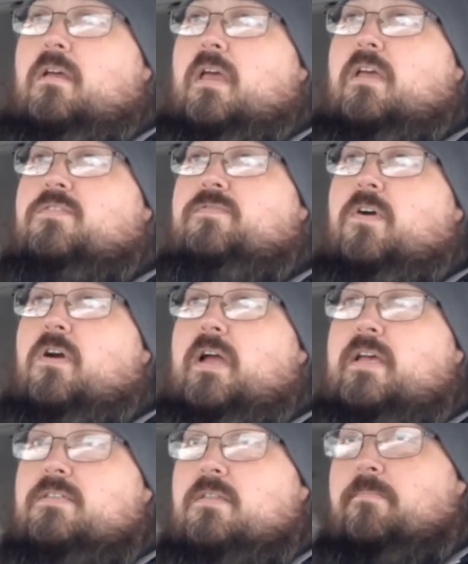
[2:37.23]
as far
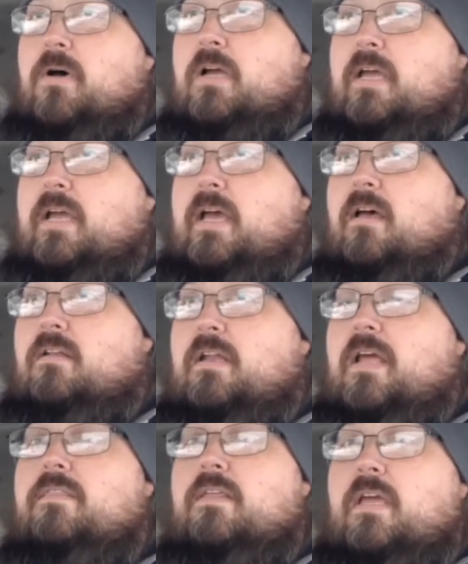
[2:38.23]
as the bugging out
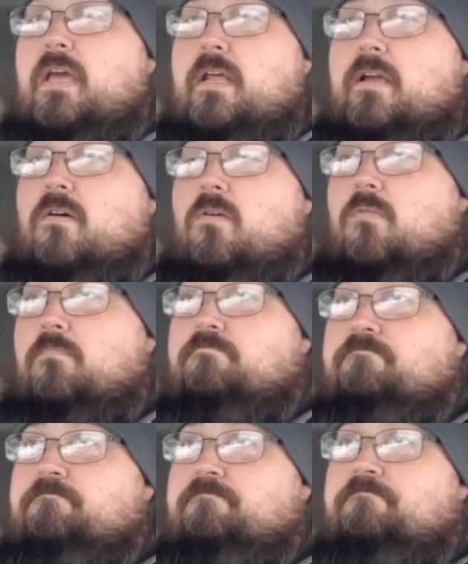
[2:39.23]
and the getting
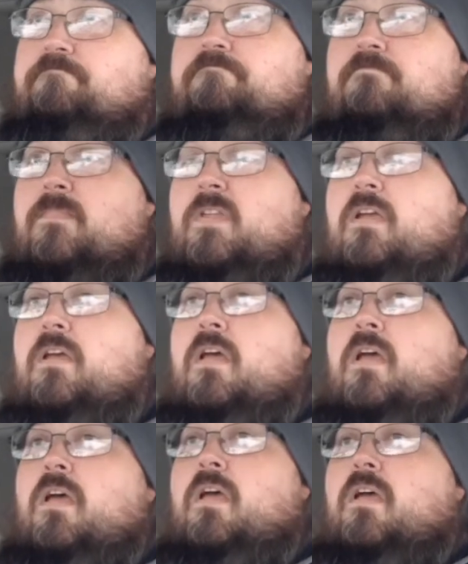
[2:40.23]
home,
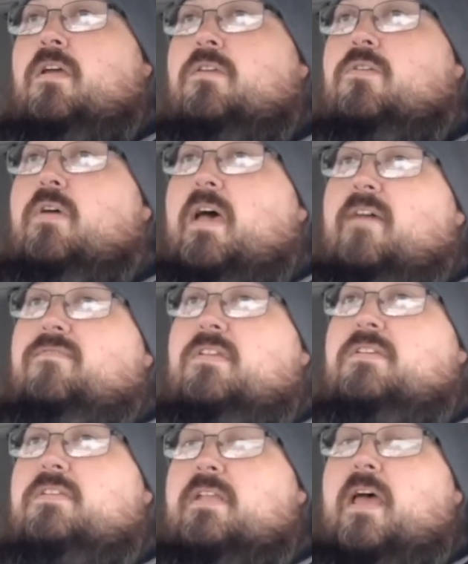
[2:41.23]
you have to
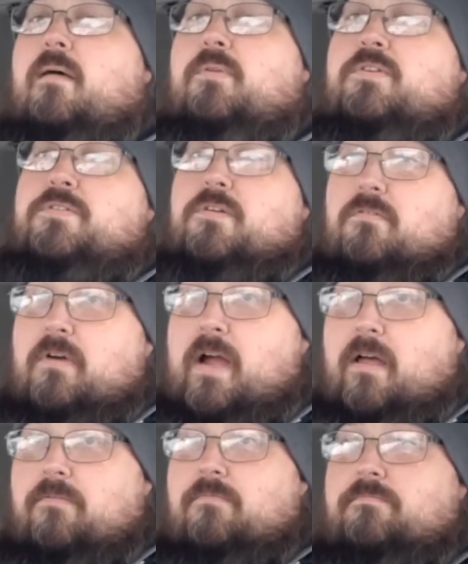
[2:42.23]
establish your
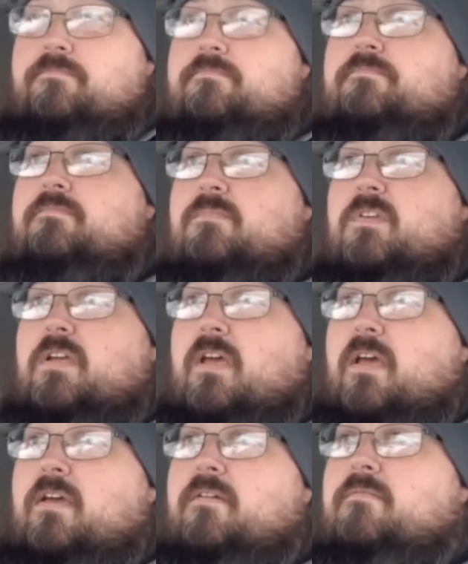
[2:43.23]
route.
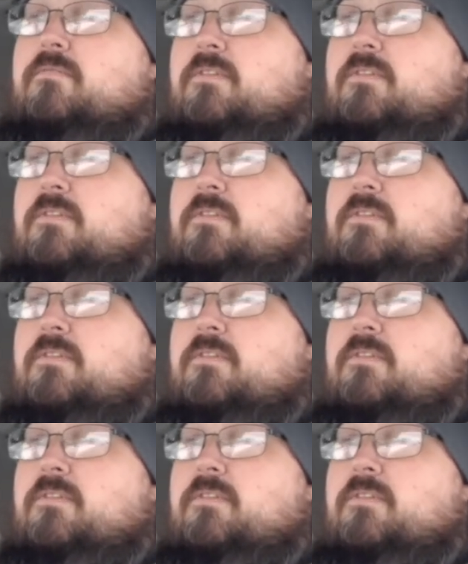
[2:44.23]
Okay,